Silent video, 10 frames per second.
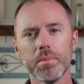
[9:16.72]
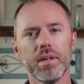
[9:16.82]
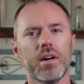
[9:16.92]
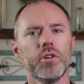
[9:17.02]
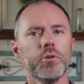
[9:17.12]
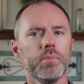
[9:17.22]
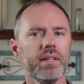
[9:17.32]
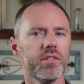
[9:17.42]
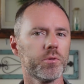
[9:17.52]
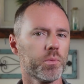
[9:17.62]
beyond your
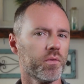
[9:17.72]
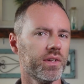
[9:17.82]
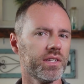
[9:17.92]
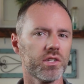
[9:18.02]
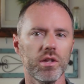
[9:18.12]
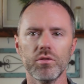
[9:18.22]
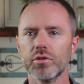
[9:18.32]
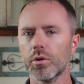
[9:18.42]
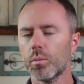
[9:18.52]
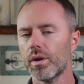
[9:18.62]
means prevents
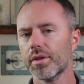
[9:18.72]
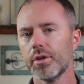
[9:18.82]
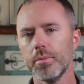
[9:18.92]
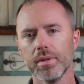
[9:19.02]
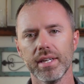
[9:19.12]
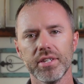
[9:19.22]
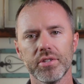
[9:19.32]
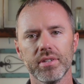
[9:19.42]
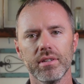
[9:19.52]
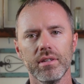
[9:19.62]
long-term wealth
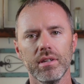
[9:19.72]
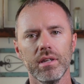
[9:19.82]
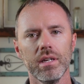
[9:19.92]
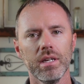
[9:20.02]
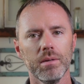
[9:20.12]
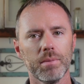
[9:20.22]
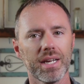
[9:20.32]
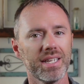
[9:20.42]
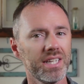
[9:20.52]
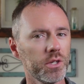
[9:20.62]
accumulation. By
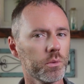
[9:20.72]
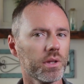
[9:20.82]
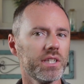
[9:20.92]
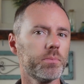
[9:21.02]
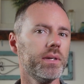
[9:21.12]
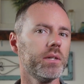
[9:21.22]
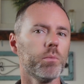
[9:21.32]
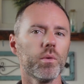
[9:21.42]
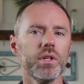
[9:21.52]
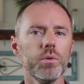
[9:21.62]
continually spending
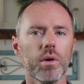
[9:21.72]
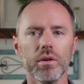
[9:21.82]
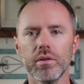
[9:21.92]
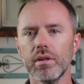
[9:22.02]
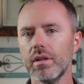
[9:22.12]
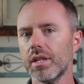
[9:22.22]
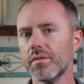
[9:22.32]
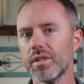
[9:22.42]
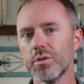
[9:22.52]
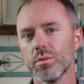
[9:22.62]
more than you earn,
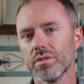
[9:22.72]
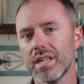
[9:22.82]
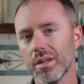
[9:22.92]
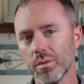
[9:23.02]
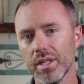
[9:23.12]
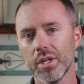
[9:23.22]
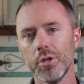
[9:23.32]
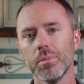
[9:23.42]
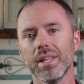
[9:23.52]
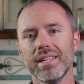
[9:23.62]
individuals not only
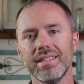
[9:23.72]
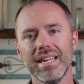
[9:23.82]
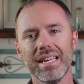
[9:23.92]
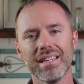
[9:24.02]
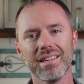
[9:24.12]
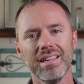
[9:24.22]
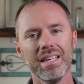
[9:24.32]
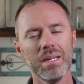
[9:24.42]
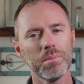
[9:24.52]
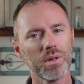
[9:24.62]
accumulate debt,
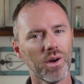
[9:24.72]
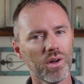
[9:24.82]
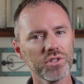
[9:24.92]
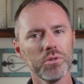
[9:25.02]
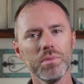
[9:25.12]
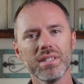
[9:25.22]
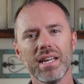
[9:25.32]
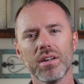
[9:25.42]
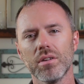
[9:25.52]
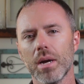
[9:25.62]
but also miss
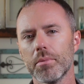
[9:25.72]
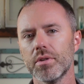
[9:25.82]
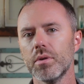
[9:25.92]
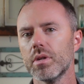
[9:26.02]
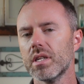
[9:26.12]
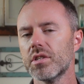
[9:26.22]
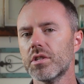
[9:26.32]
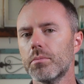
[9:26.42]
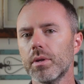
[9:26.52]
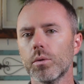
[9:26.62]
out on opportunities
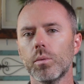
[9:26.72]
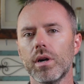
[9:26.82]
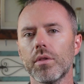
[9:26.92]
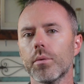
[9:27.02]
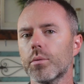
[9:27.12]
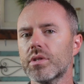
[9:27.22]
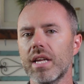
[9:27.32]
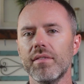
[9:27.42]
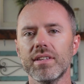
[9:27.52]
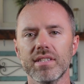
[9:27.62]
to build wealth through
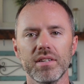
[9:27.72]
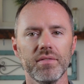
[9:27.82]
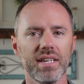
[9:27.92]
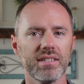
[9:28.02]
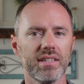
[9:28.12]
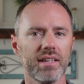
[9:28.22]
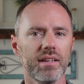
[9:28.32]
savings and investing.